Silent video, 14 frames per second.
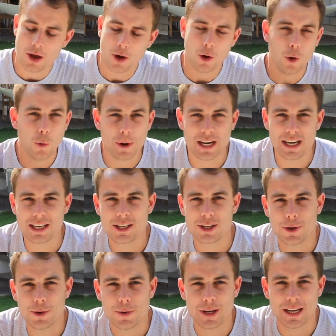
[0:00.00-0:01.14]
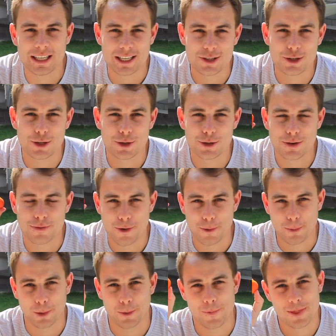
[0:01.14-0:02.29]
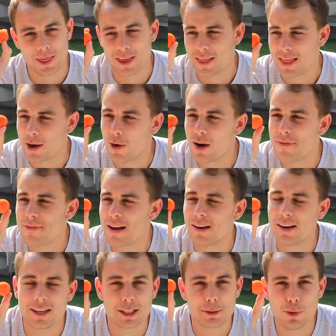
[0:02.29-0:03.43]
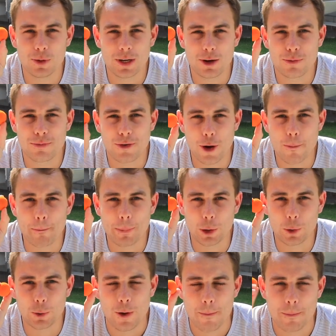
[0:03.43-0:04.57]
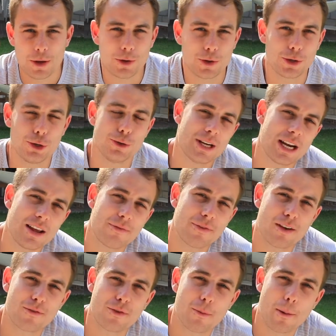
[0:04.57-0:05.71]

all we need to do is introduce a football. Now I found a small little foam ball, but you could use anything from a